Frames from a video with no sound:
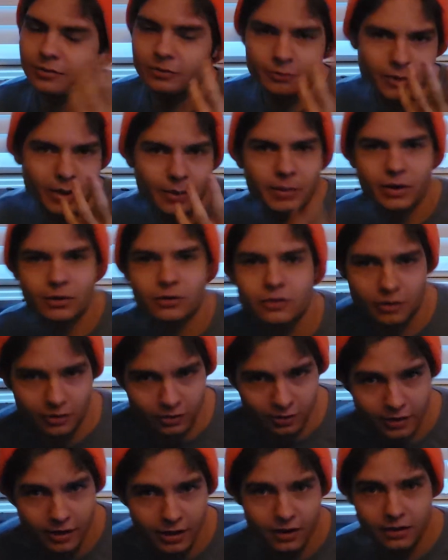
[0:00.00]
probably better just to
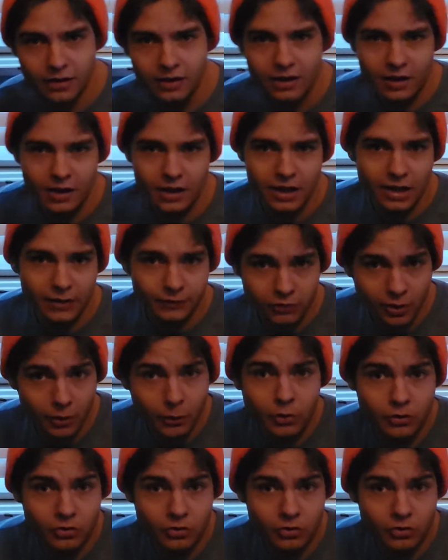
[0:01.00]
say, if someone or